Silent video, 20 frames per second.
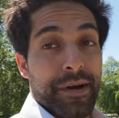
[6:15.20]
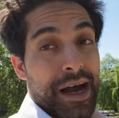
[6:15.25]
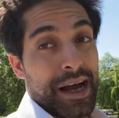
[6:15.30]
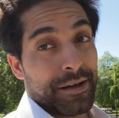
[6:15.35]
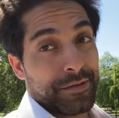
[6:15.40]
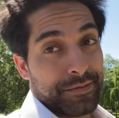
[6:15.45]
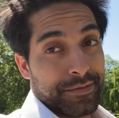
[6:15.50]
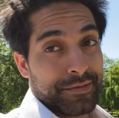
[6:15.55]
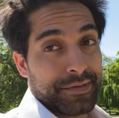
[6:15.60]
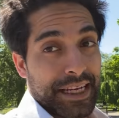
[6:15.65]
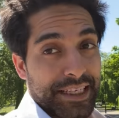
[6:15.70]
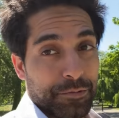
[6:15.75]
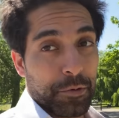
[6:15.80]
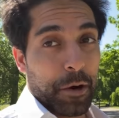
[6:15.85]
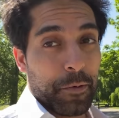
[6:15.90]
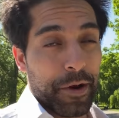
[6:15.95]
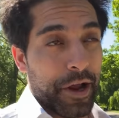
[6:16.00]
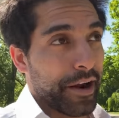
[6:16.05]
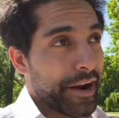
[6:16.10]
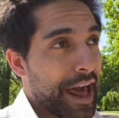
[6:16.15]
Yeah, that's
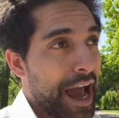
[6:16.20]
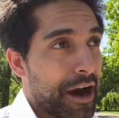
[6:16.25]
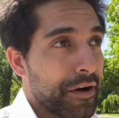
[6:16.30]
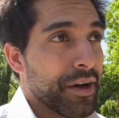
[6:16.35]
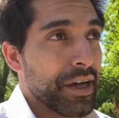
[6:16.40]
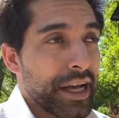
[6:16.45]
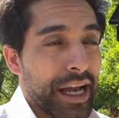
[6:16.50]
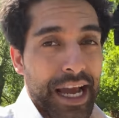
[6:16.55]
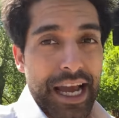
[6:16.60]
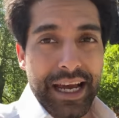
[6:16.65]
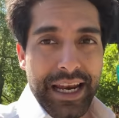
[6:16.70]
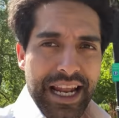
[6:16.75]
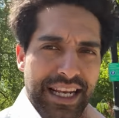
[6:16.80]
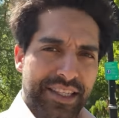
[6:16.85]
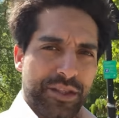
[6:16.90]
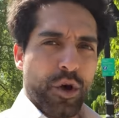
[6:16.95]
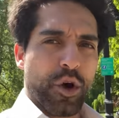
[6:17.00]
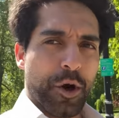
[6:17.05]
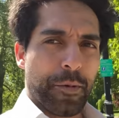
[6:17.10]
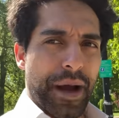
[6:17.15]
where we are now. Uh,
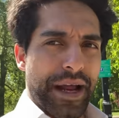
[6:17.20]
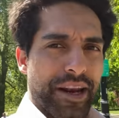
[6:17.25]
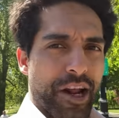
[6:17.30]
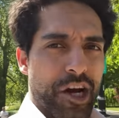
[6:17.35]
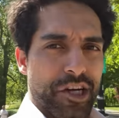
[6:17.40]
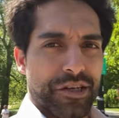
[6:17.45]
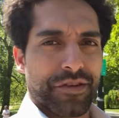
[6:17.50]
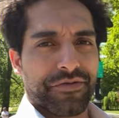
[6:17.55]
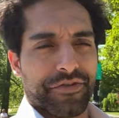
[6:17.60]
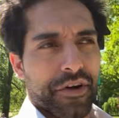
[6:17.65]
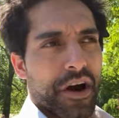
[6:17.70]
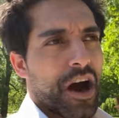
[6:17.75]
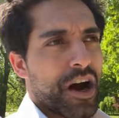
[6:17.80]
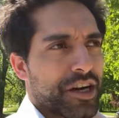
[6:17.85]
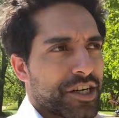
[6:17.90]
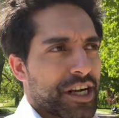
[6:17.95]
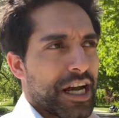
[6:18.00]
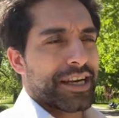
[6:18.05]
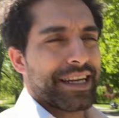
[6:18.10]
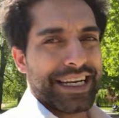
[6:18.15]
let's talk about Nigel
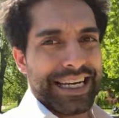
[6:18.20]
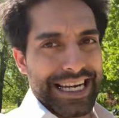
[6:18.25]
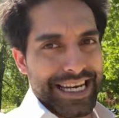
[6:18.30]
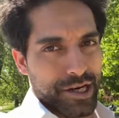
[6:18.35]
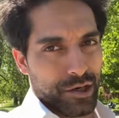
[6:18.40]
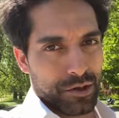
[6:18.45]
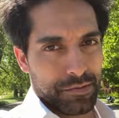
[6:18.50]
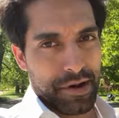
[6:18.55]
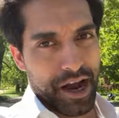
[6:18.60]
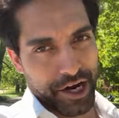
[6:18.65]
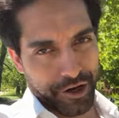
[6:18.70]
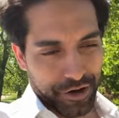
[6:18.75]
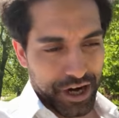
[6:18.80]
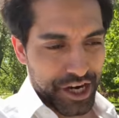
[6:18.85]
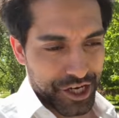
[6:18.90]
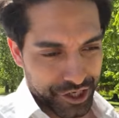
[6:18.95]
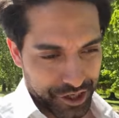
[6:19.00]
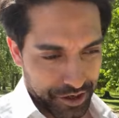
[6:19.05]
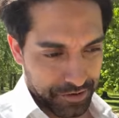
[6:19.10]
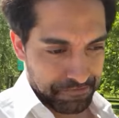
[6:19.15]
Farage and illegal
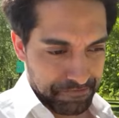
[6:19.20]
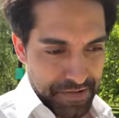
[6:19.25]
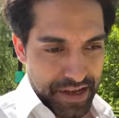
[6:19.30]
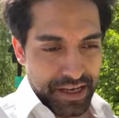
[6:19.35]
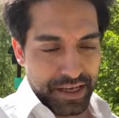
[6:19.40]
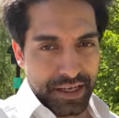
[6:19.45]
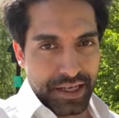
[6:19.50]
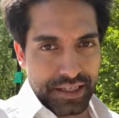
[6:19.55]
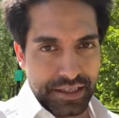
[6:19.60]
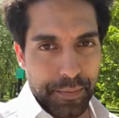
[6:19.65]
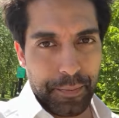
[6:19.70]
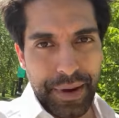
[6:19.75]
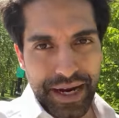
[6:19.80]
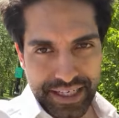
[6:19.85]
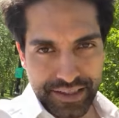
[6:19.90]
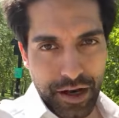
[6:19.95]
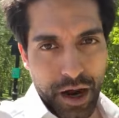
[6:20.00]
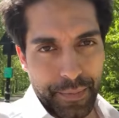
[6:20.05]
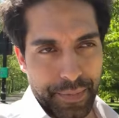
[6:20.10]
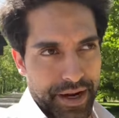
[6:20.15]
migration. It's a big
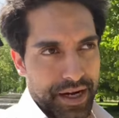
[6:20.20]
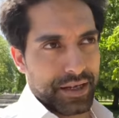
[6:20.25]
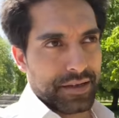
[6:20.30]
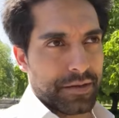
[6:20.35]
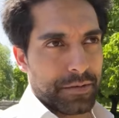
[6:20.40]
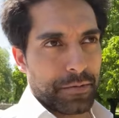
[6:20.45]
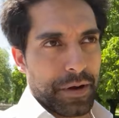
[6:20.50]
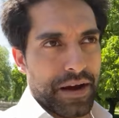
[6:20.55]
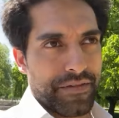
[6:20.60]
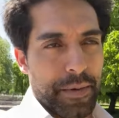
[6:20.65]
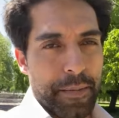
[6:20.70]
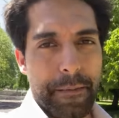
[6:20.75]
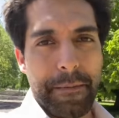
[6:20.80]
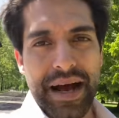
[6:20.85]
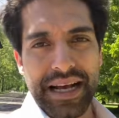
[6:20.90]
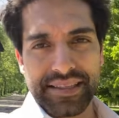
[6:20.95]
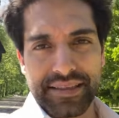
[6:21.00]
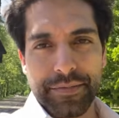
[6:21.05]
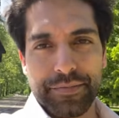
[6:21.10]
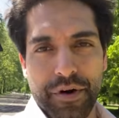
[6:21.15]
topic. We have a
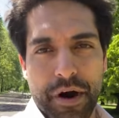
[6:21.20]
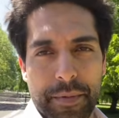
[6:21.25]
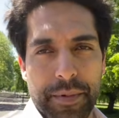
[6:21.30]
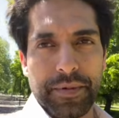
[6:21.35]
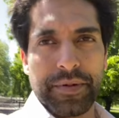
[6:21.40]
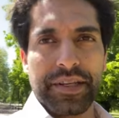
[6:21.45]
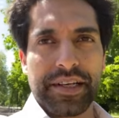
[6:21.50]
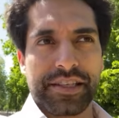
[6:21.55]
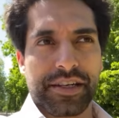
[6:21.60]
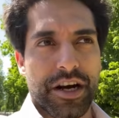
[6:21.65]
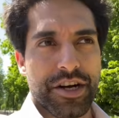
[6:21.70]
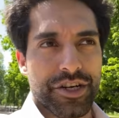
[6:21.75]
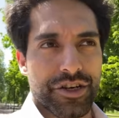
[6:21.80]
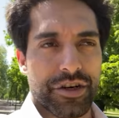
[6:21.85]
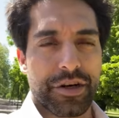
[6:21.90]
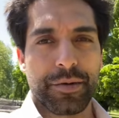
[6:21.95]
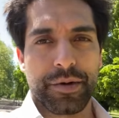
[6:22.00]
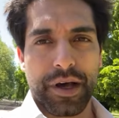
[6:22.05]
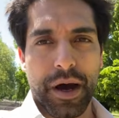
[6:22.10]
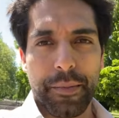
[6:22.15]
massive problem in this
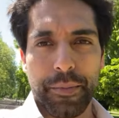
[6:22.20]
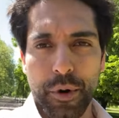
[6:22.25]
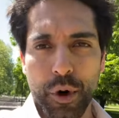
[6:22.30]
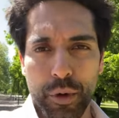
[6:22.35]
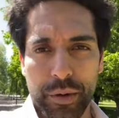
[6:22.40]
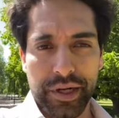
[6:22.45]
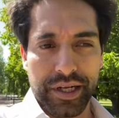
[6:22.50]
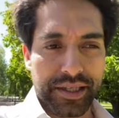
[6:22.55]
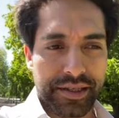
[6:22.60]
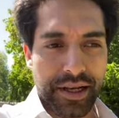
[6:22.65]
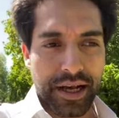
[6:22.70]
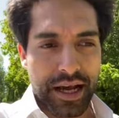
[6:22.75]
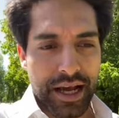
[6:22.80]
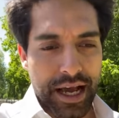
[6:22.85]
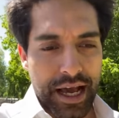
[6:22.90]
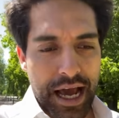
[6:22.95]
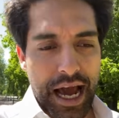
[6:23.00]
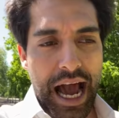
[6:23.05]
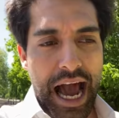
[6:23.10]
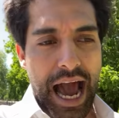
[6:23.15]
country with our borders.
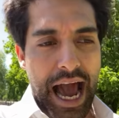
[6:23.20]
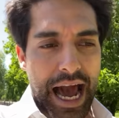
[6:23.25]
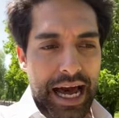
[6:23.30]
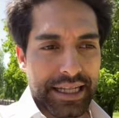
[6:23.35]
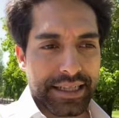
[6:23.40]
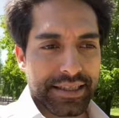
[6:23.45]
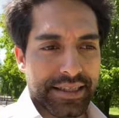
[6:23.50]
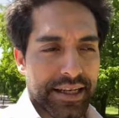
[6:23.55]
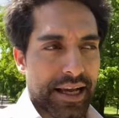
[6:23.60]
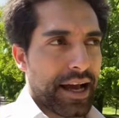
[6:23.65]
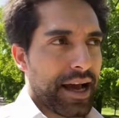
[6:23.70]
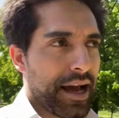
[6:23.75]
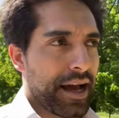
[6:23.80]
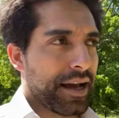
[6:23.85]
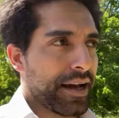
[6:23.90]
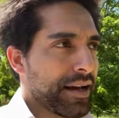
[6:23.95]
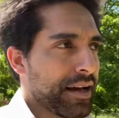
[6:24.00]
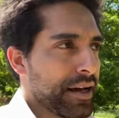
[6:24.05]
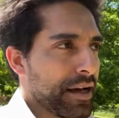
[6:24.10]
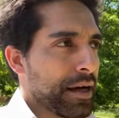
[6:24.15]
And uh,
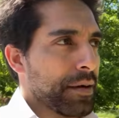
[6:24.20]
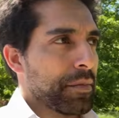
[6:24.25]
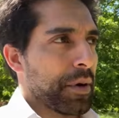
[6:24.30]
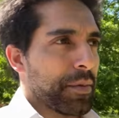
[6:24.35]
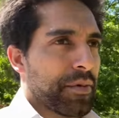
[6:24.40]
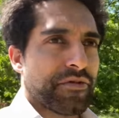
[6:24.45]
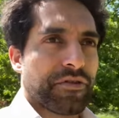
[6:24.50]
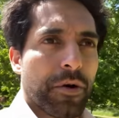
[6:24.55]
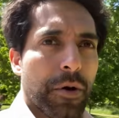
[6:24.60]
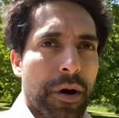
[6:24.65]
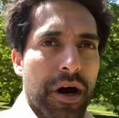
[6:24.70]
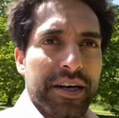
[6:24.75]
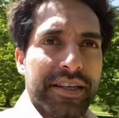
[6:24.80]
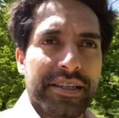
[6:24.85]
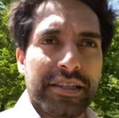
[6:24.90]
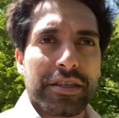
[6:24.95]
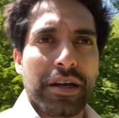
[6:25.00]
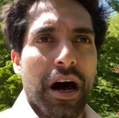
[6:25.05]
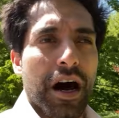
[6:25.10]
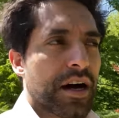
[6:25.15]
well, before I
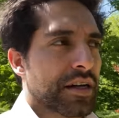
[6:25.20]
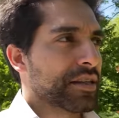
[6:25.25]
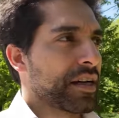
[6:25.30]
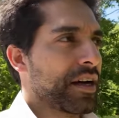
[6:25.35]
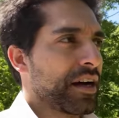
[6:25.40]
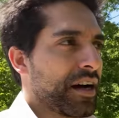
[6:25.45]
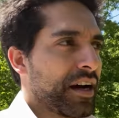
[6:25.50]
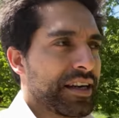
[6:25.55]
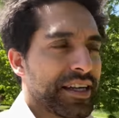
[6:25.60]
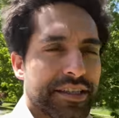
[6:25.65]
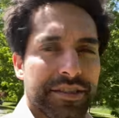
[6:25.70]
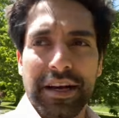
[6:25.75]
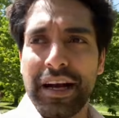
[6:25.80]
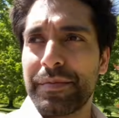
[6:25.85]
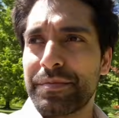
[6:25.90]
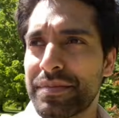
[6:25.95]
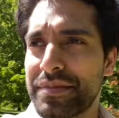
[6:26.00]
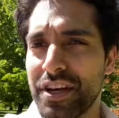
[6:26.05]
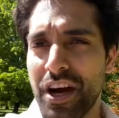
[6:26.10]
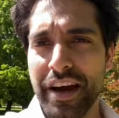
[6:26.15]
start, I need to,
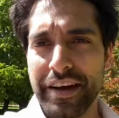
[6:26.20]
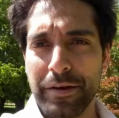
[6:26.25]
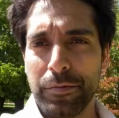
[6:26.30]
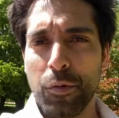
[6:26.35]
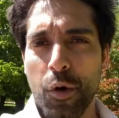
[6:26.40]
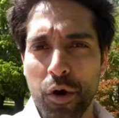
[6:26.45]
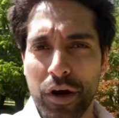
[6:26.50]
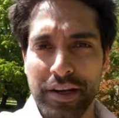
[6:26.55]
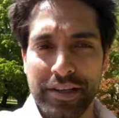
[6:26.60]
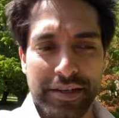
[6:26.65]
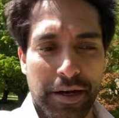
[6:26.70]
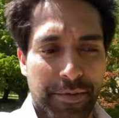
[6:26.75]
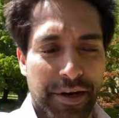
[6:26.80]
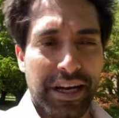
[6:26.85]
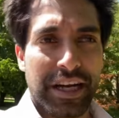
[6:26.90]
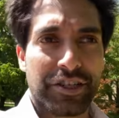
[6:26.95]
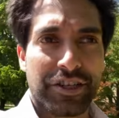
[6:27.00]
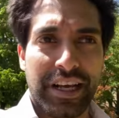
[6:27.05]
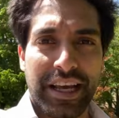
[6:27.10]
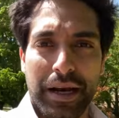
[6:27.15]
I'm tired of walking, so I'm going
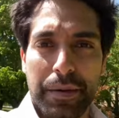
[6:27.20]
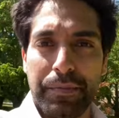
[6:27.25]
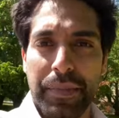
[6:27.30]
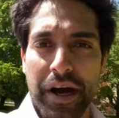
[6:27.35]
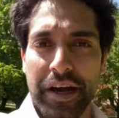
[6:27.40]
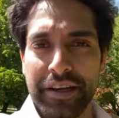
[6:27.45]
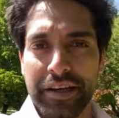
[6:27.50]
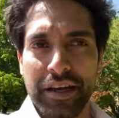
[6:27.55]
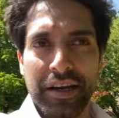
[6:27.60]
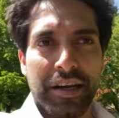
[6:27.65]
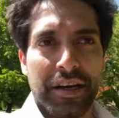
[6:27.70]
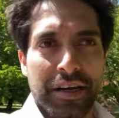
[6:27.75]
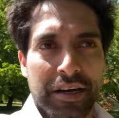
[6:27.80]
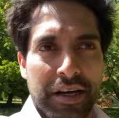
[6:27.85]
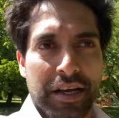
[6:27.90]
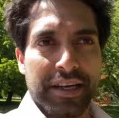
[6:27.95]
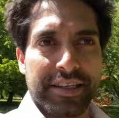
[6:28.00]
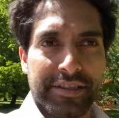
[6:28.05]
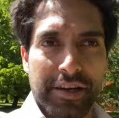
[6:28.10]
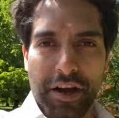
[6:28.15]
to actually get a bike,
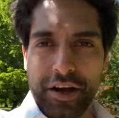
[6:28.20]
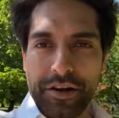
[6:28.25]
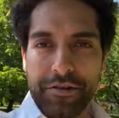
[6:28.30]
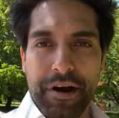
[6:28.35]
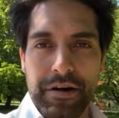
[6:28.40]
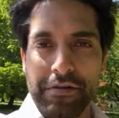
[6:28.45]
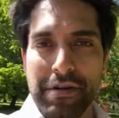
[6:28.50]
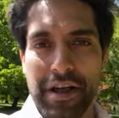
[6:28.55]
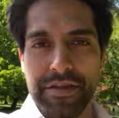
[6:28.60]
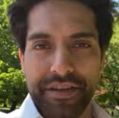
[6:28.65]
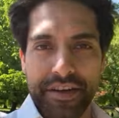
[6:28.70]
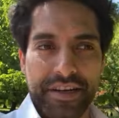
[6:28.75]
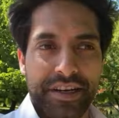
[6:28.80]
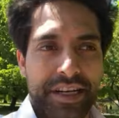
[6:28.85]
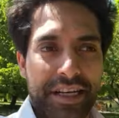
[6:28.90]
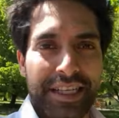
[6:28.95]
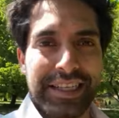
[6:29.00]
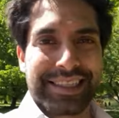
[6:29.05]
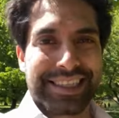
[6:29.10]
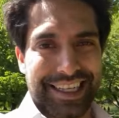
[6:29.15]
uh, cycle around London,
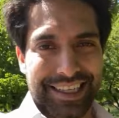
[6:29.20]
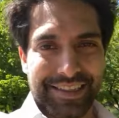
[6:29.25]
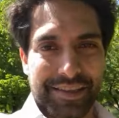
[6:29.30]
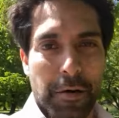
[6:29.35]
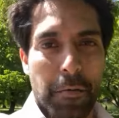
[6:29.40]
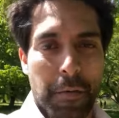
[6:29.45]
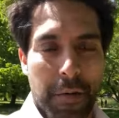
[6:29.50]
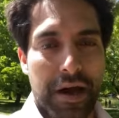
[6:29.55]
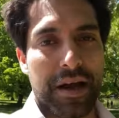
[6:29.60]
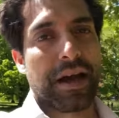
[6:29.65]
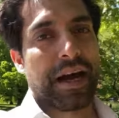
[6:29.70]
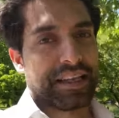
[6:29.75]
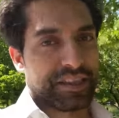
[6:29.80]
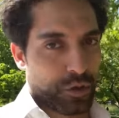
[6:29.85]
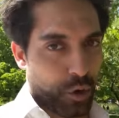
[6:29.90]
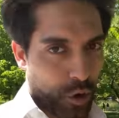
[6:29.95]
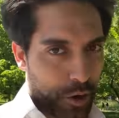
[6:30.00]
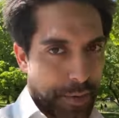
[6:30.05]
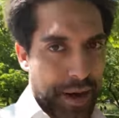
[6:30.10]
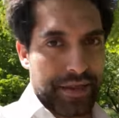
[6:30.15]
sit somewhere and
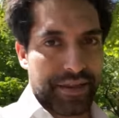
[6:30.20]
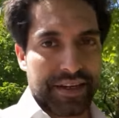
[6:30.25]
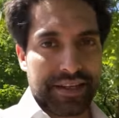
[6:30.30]
talk about